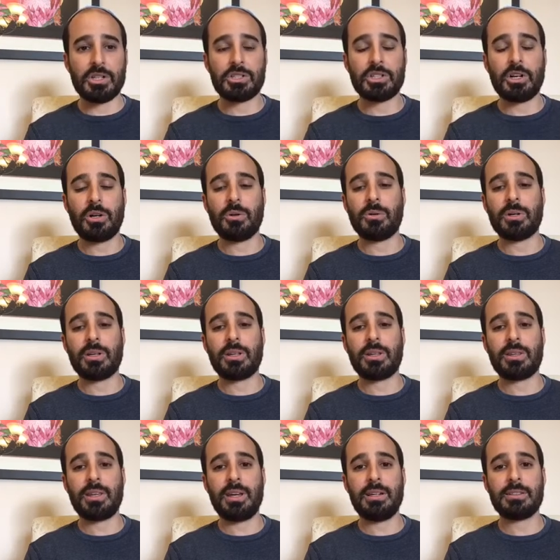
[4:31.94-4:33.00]
So
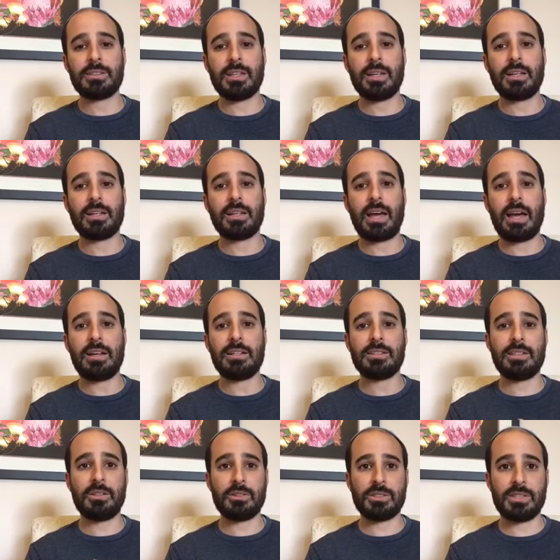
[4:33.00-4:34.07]
things like
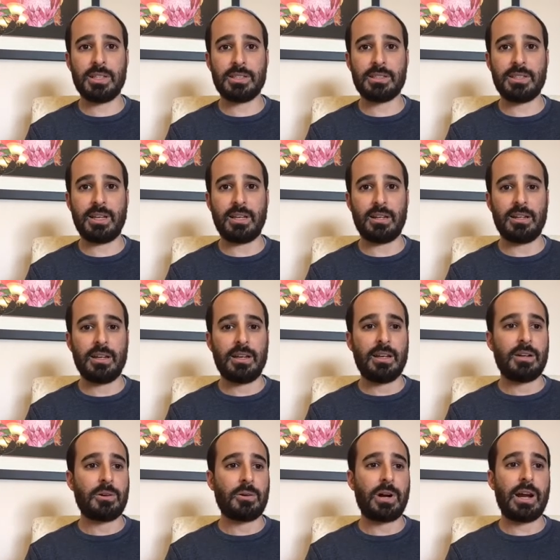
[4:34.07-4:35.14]
N-acetylcysteine
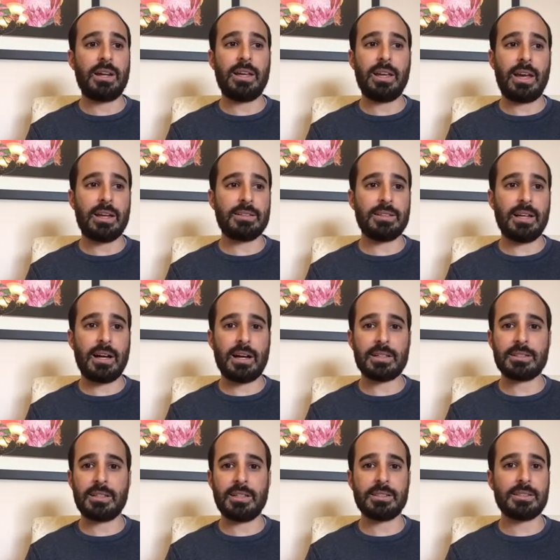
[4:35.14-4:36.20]
or any
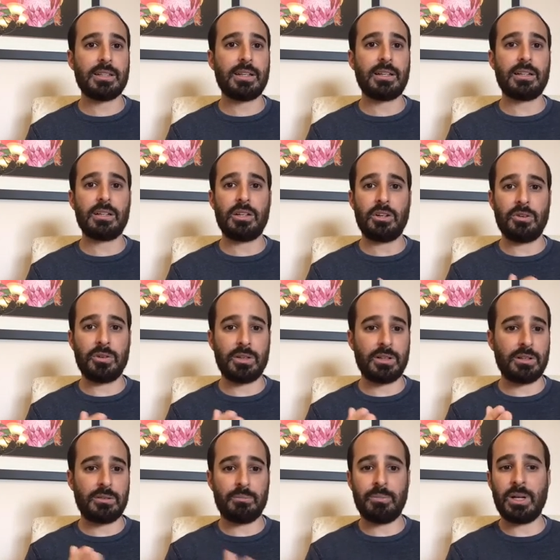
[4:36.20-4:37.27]
antioxidants like
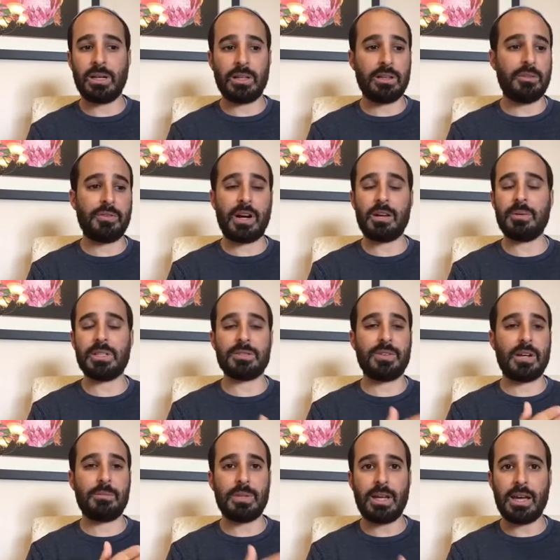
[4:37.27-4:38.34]
the vitamins,
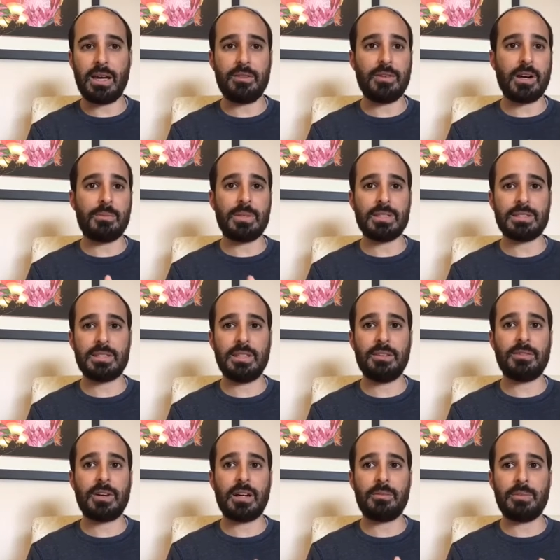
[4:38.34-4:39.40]
vitamin A, vitamin C,
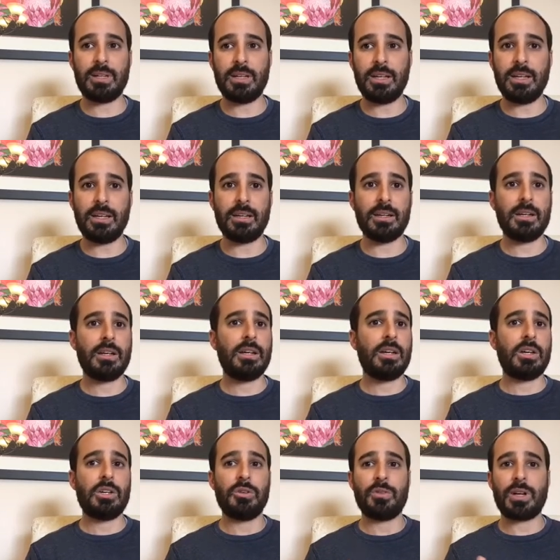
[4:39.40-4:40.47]
vitamin E,
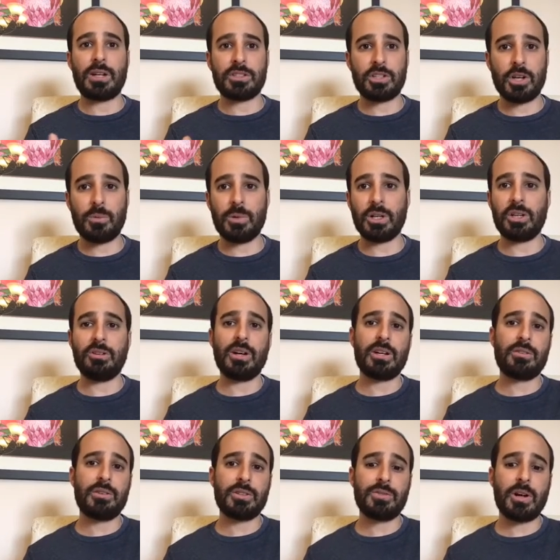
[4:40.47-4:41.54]
you've got turmeric, you've
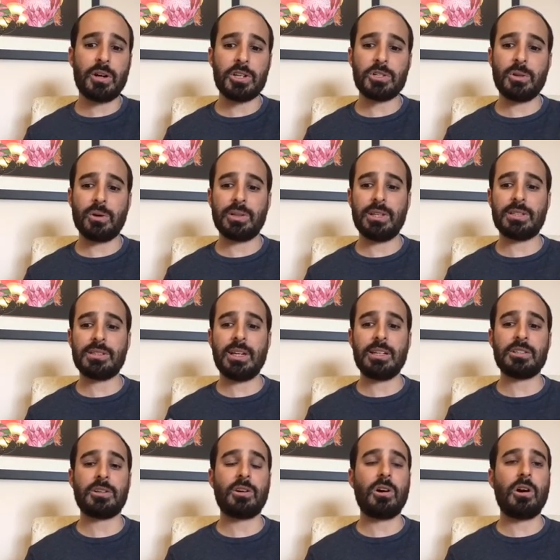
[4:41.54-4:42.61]
got resveratrol. These
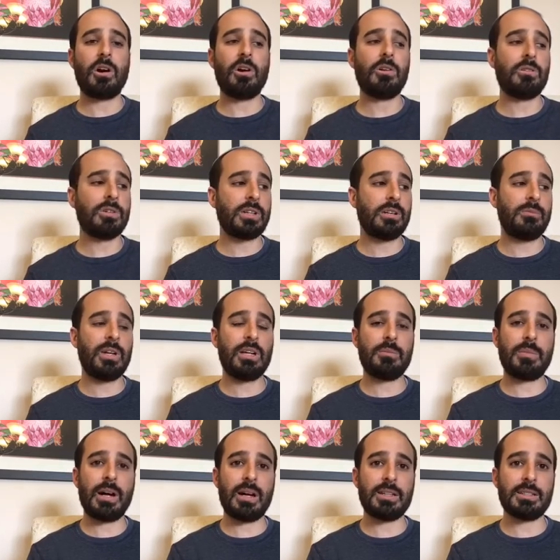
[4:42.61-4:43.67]
things can
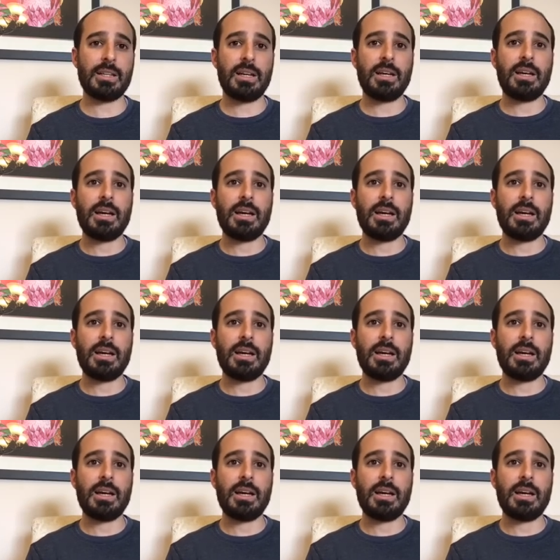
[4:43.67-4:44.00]
minimize